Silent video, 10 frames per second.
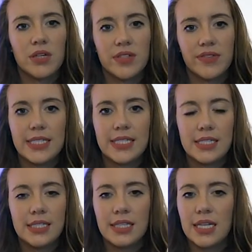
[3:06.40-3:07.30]
of
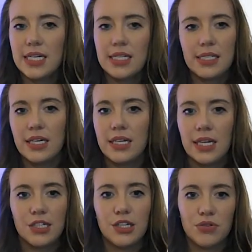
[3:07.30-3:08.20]
devices that isn't
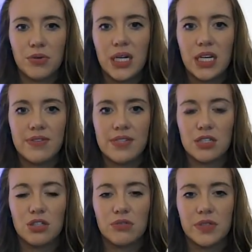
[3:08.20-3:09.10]
connected through any
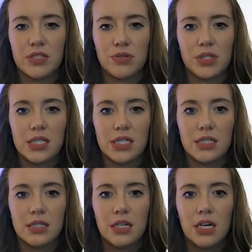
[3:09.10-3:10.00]
physical
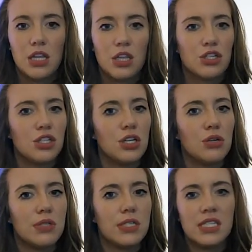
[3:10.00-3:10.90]
resources. There's no
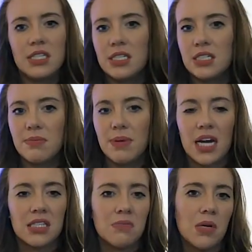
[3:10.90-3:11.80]
distance
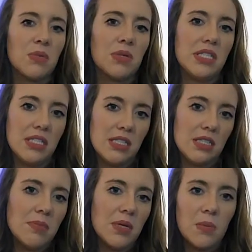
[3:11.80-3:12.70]
maximum or
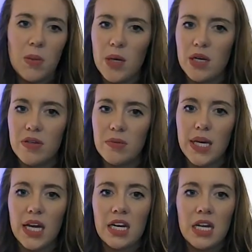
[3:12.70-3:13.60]
distance minimum on a
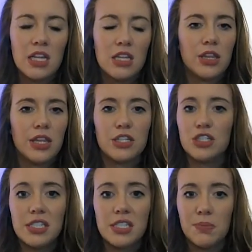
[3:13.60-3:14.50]
VPN, they're
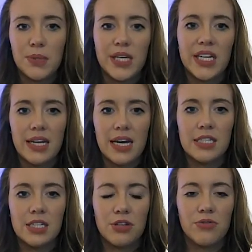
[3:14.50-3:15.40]
just simply
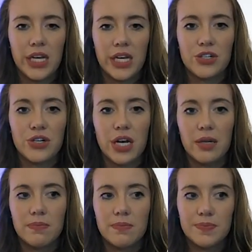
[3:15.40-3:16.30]
connected through the internet.
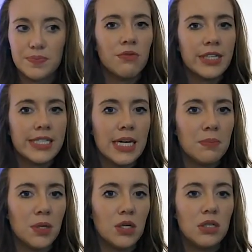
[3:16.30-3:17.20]
For
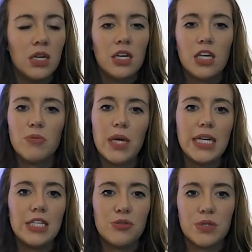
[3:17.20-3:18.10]
example, you may
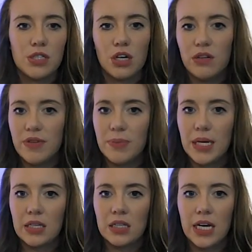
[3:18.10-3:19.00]
need to install a
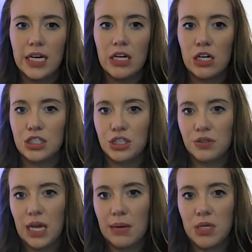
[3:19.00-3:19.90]
VPN client onto your
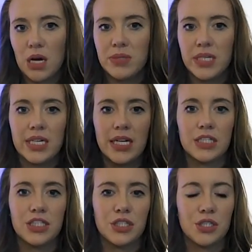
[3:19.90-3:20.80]
laptop to connect
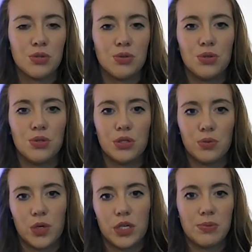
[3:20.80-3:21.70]
to your school or
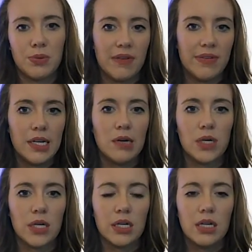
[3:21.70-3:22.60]
work's private
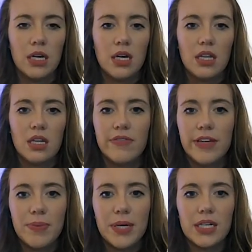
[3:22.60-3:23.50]
network. The
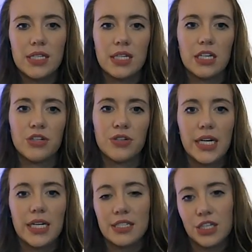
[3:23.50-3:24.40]
VPN is going to
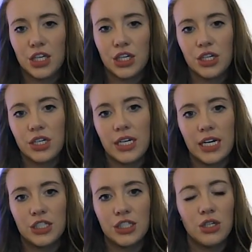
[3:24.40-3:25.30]
create a secure
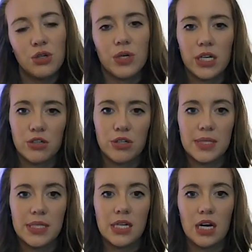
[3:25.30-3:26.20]
connection or an
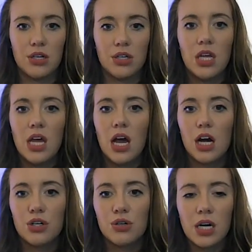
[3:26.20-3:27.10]
encrypted tunnel
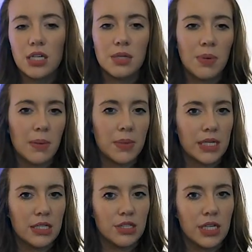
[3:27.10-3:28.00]
across a public
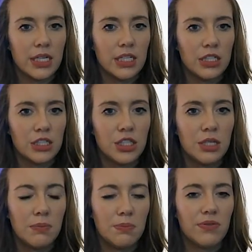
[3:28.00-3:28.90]
internet
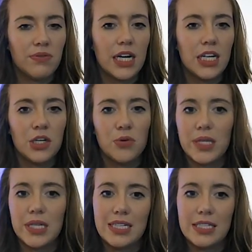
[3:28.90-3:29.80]
connection, providing you
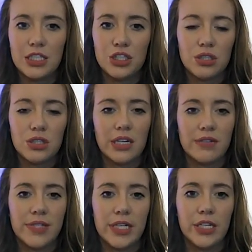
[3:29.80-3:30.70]
with an additional layer
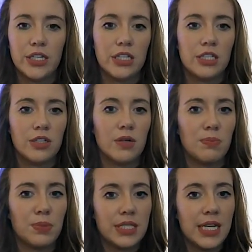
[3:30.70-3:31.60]
of security to
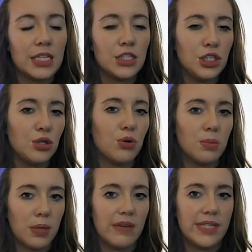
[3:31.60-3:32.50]
protect your
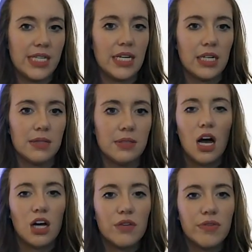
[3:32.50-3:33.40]
private data.
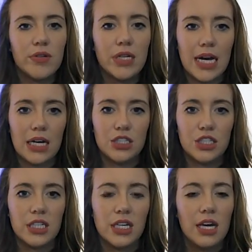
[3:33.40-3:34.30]
I'll give you an
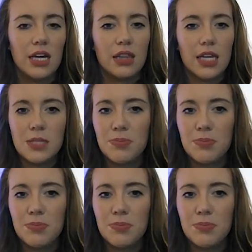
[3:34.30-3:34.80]
analogy. Let's